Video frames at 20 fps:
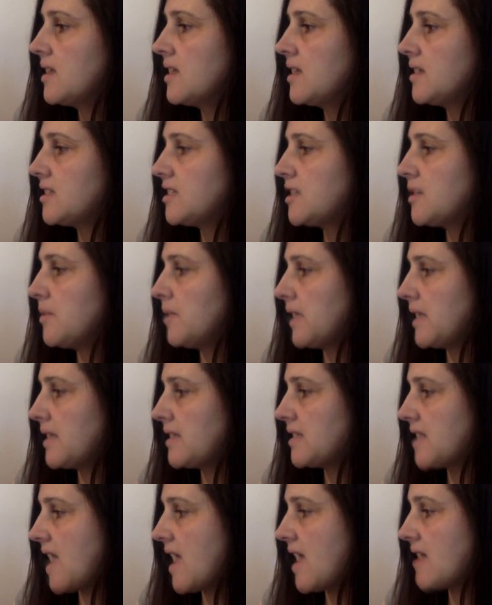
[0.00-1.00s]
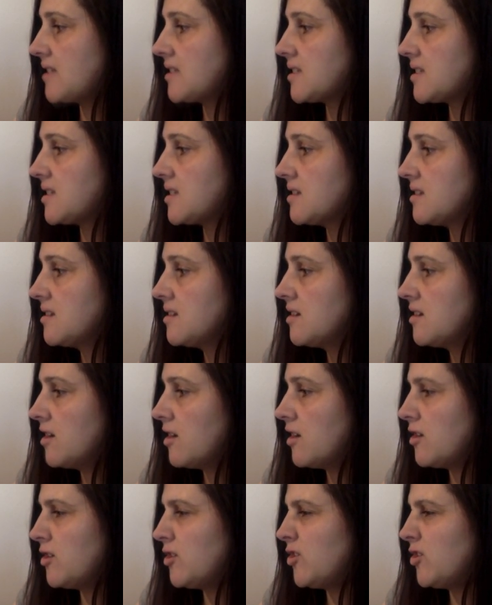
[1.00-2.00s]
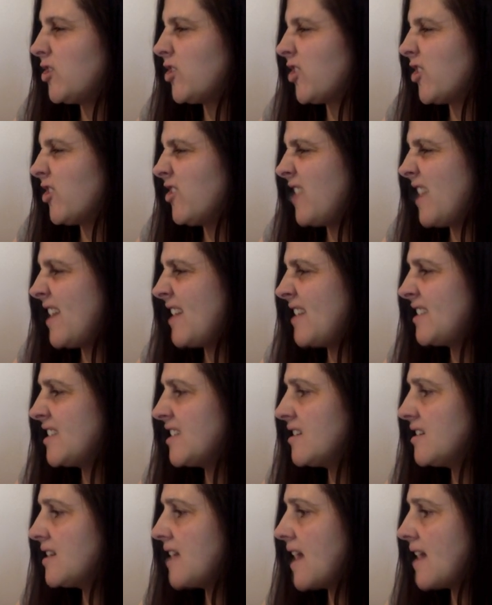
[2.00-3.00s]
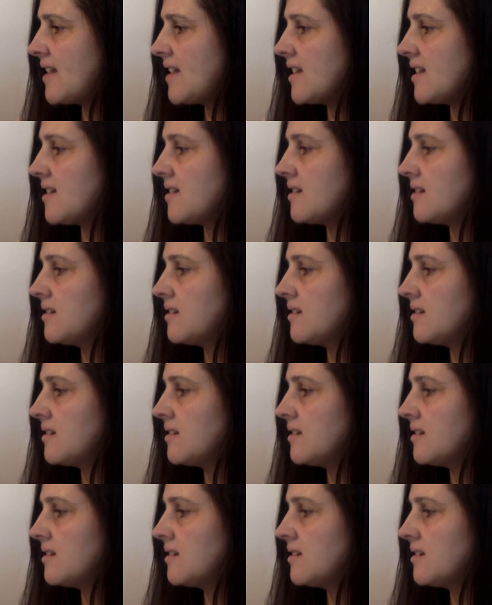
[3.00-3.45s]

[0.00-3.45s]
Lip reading: His siblings asked, "Are you sure that is a good idea?